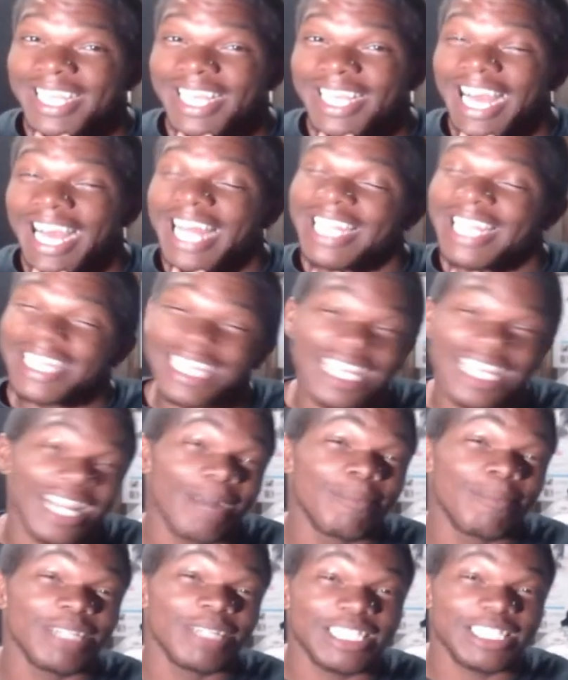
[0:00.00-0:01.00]
I think
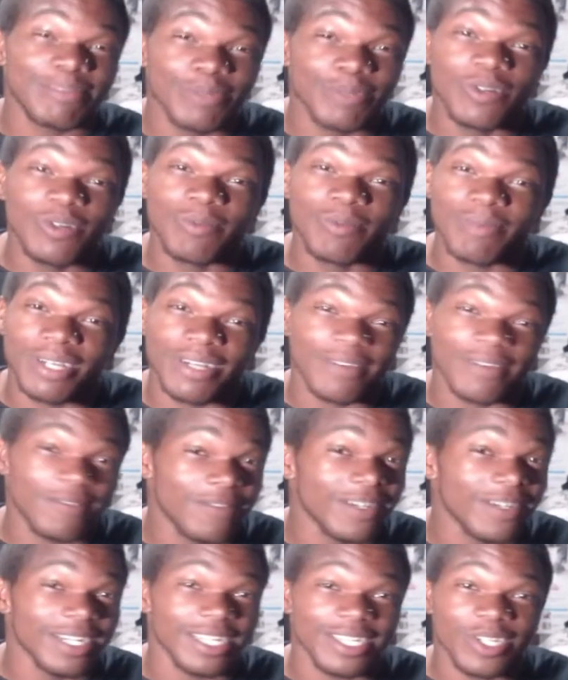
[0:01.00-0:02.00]
I'm a smooth
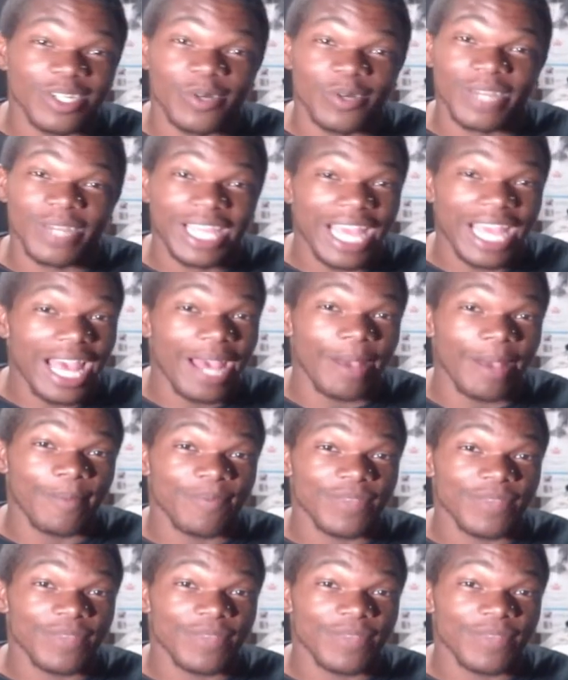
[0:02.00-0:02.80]
motherfucker, no cap.